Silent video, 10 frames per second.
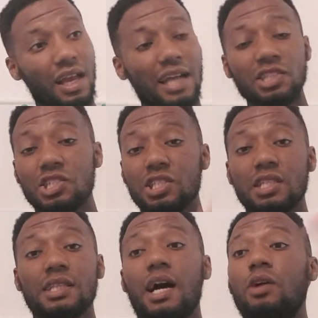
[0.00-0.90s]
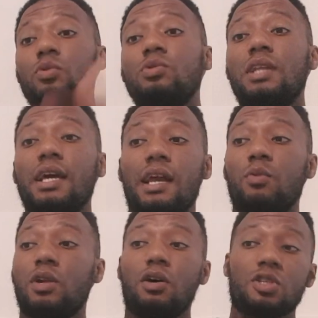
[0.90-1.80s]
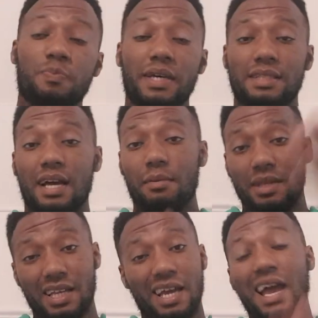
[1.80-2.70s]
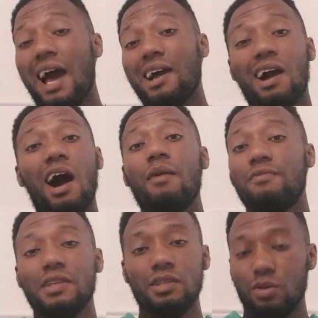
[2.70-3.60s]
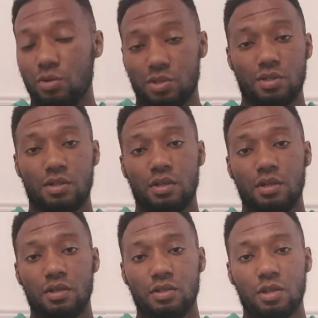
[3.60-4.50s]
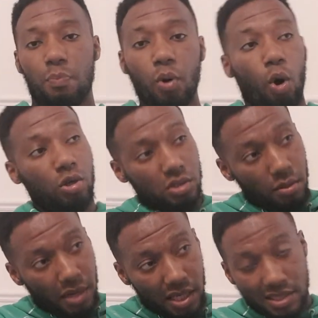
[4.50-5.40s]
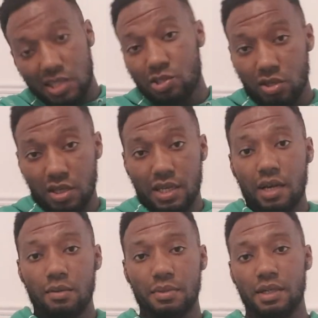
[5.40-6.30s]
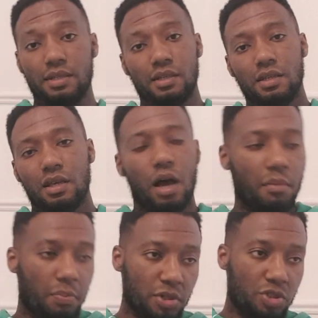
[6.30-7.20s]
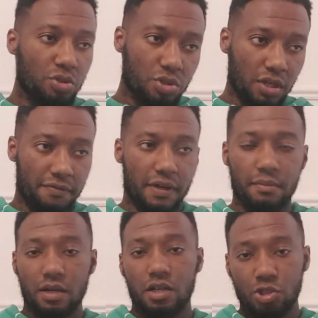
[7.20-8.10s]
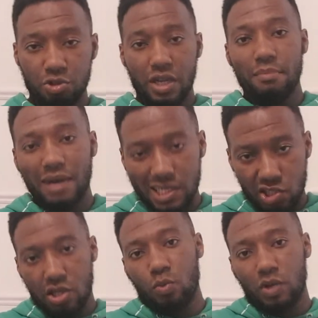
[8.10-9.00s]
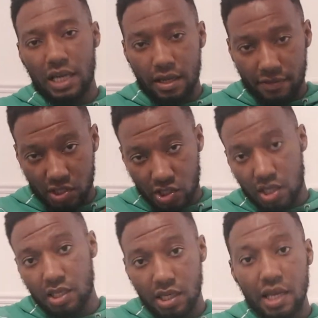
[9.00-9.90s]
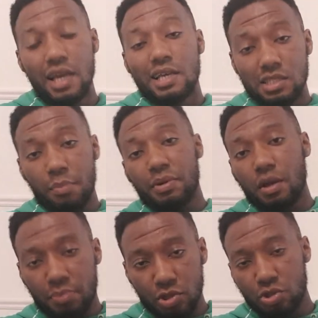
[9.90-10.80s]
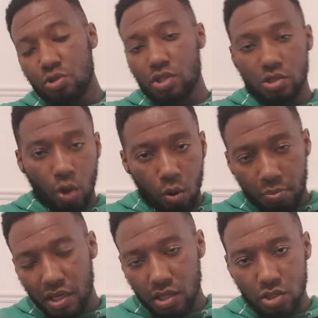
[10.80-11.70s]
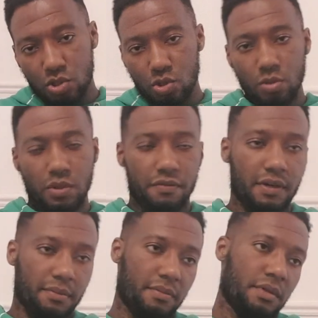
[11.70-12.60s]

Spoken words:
I just sit down all day long when I got spare time and that, and cut up videos to put onto my TikTok account, blood. I'm a producer, fam. I'm going to train my son when I have a son to be a producer. Don't be a consumer, fam.